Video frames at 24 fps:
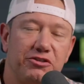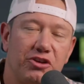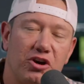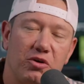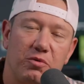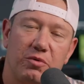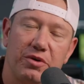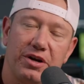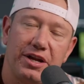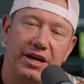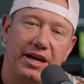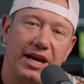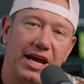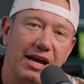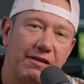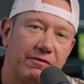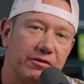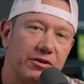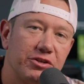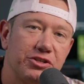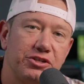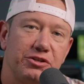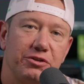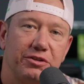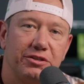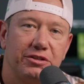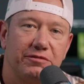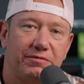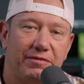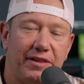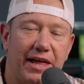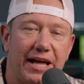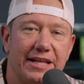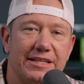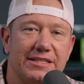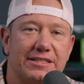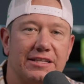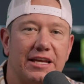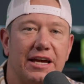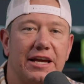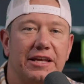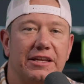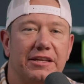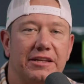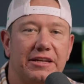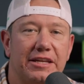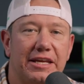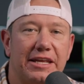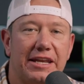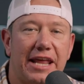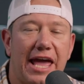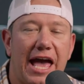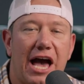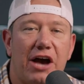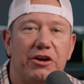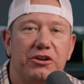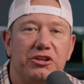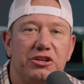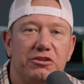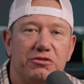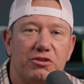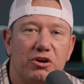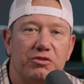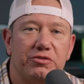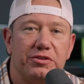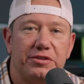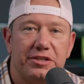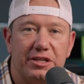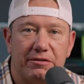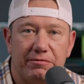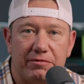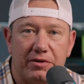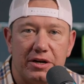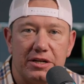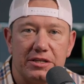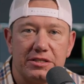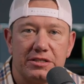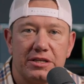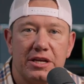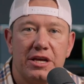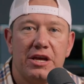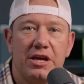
don't want to ever shoot on the flat side. And how do you know the difference?